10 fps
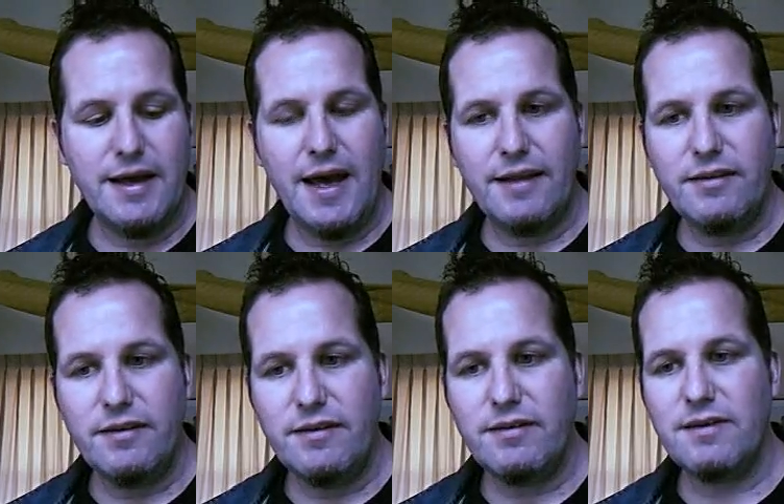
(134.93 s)
And
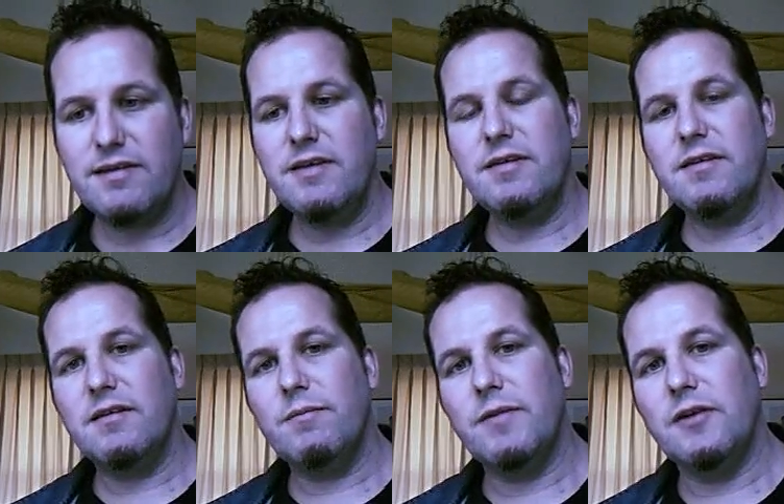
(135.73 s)
this is
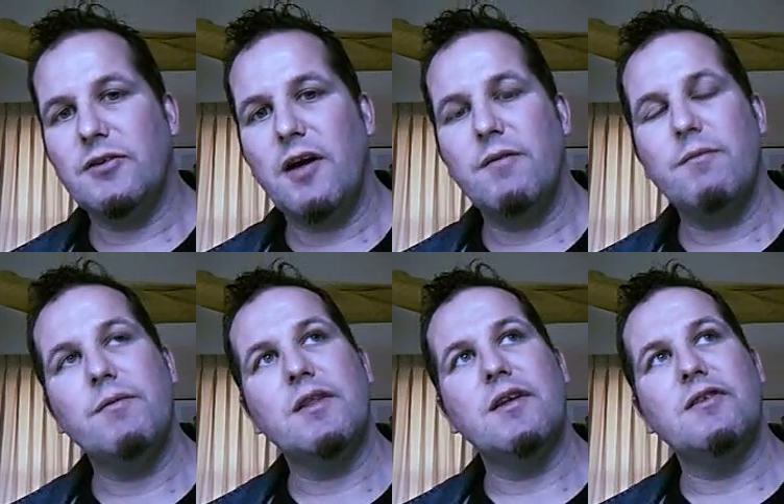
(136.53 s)

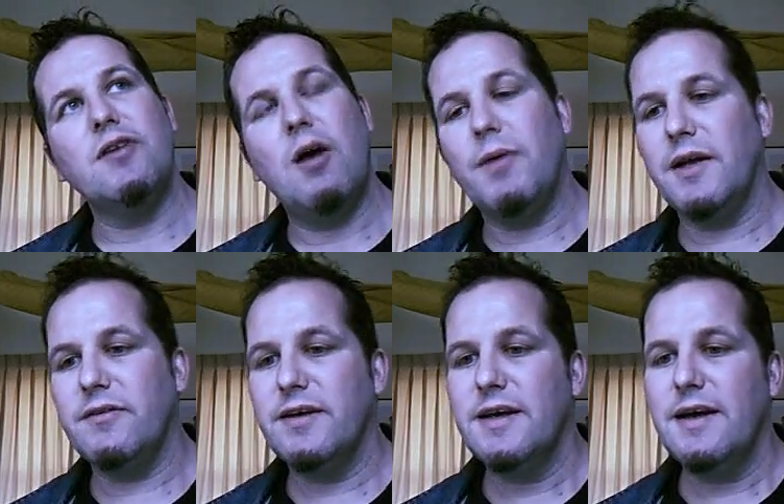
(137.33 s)
the
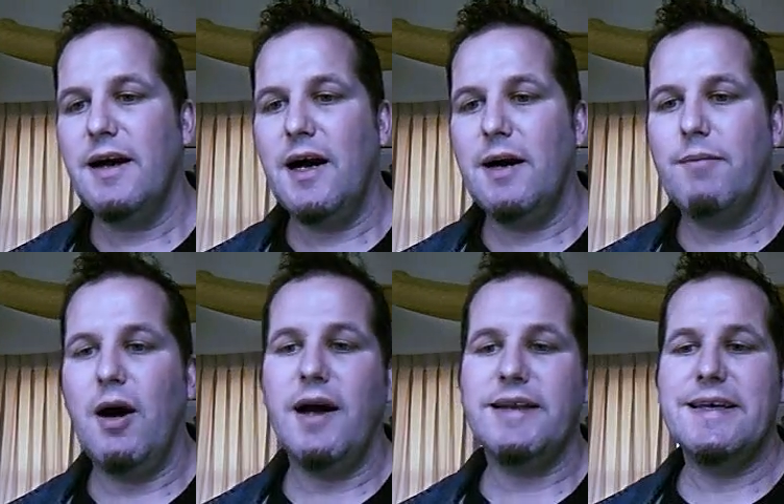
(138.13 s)
dominant
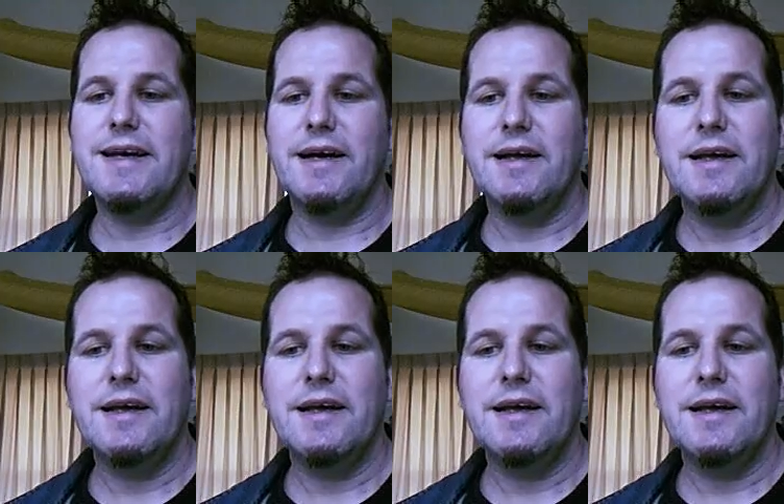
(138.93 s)
idea